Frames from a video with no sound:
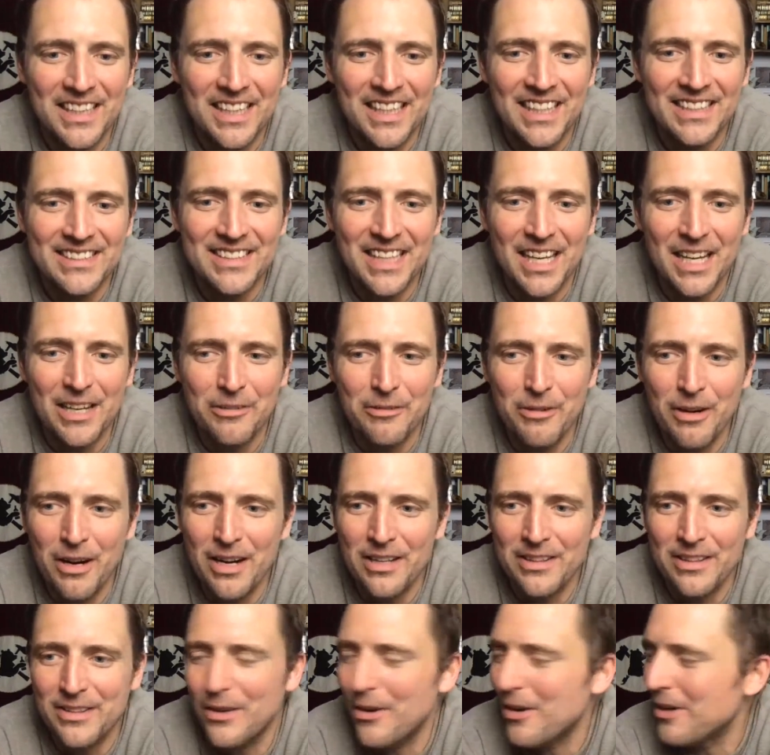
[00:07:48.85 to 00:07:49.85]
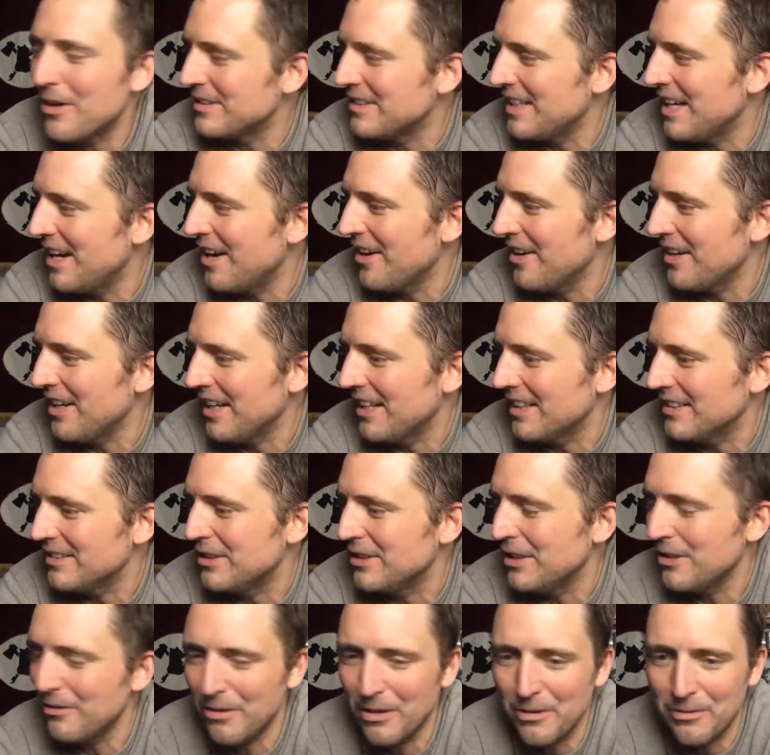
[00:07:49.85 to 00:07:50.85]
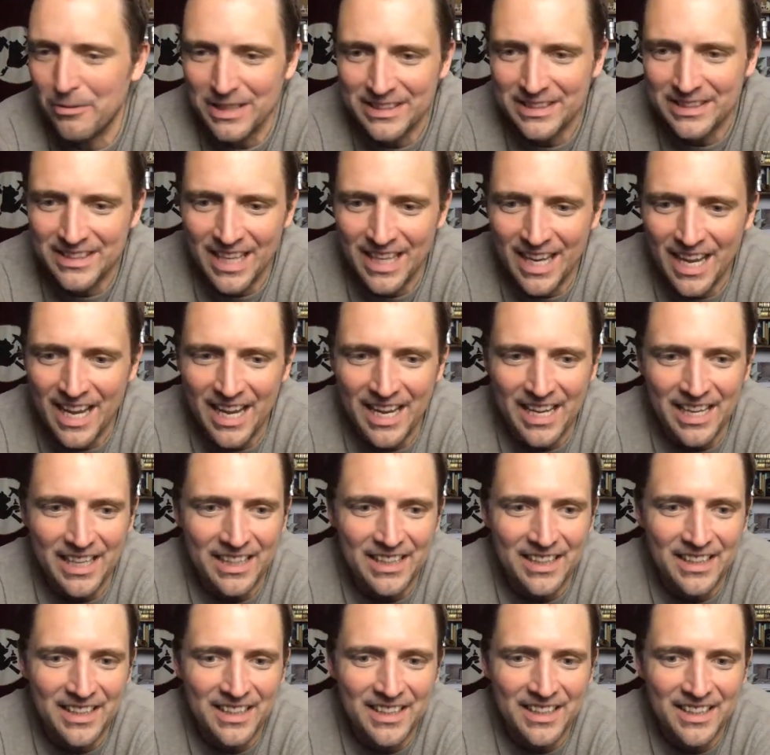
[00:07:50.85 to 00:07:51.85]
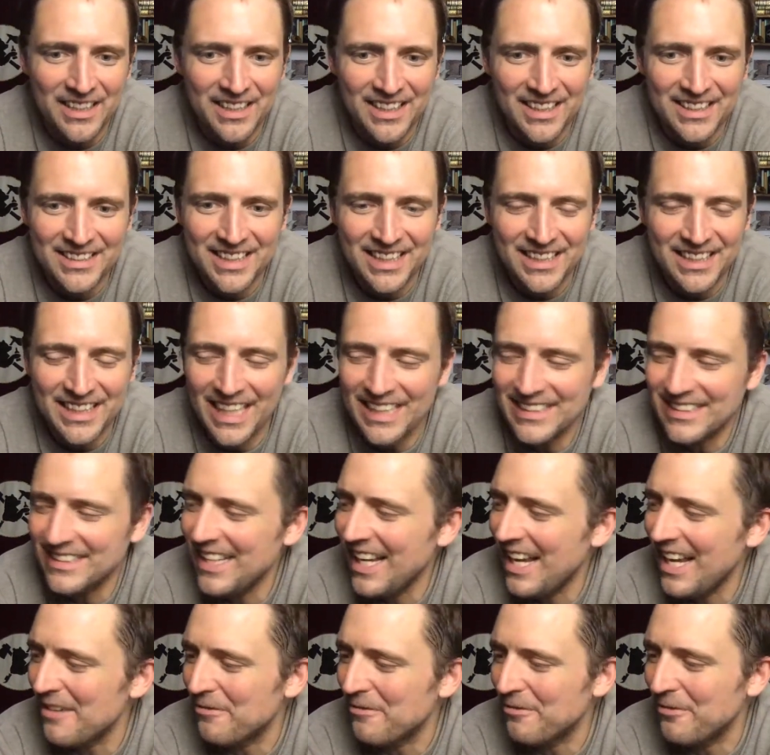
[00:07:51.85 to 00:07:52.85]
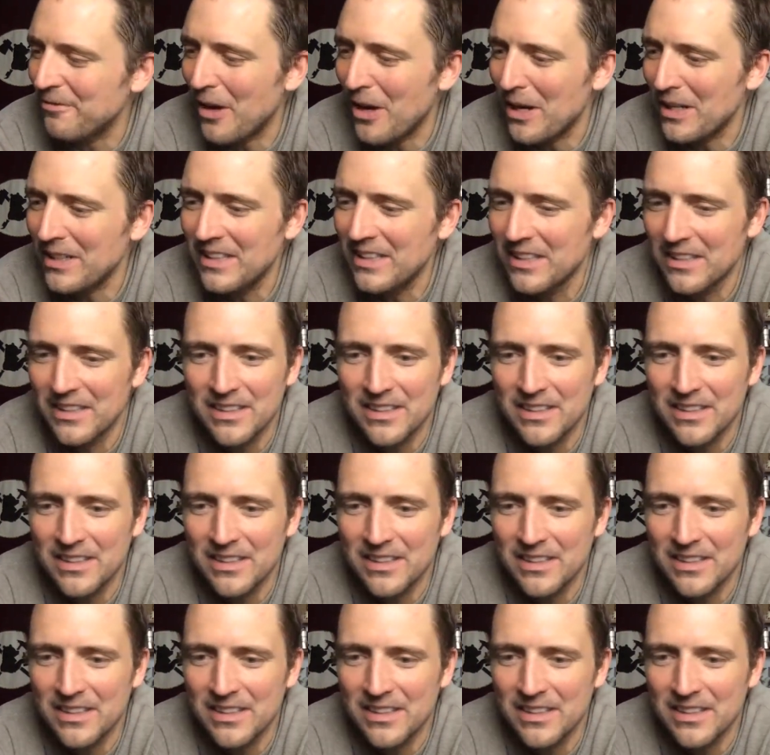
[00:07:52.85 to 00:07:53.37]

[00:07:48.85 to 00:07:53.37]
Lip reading: It's like, we're authoritarian. Do what we say. It's like, that's not fun.